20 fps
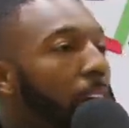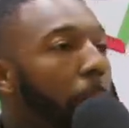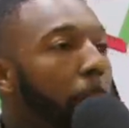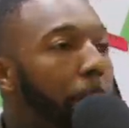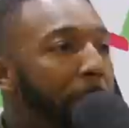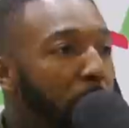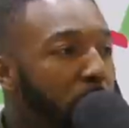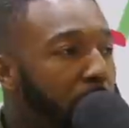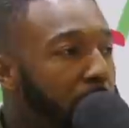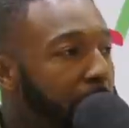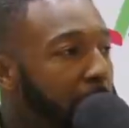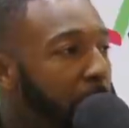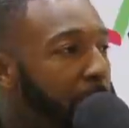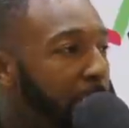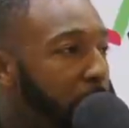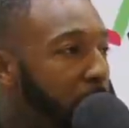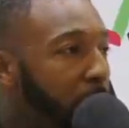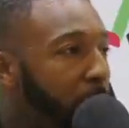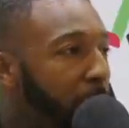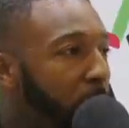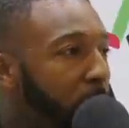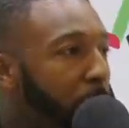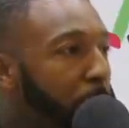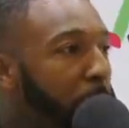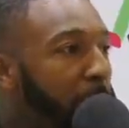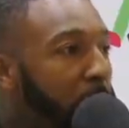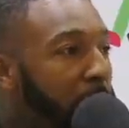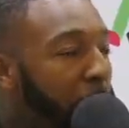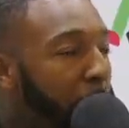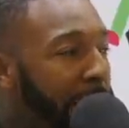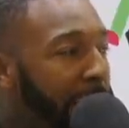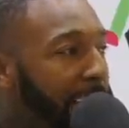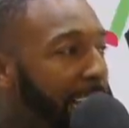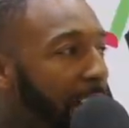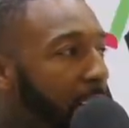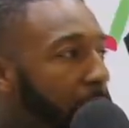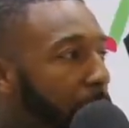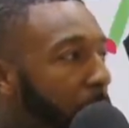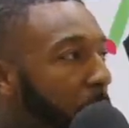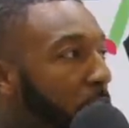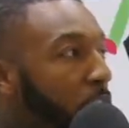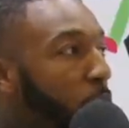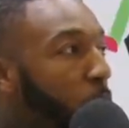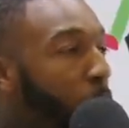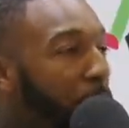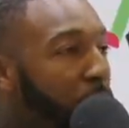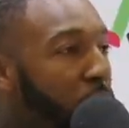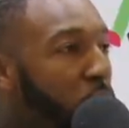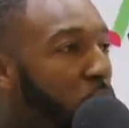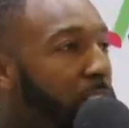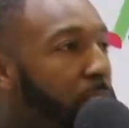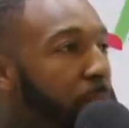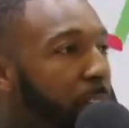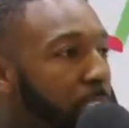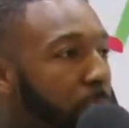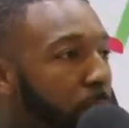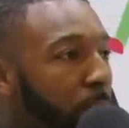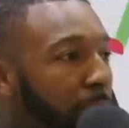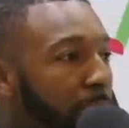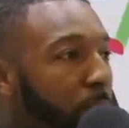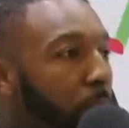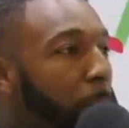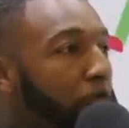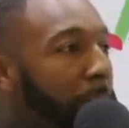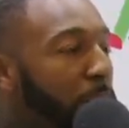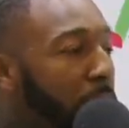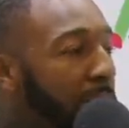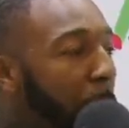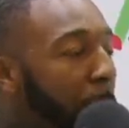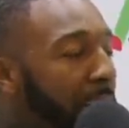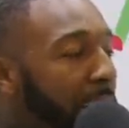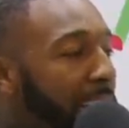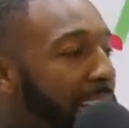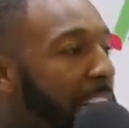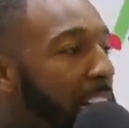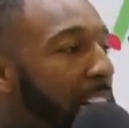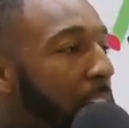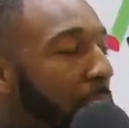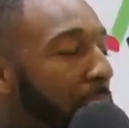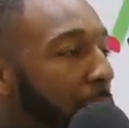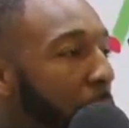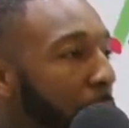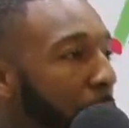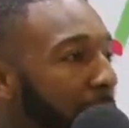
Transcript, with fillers: build the foundation first, build your bank account first, withdraw as much as possible, build that bank account that,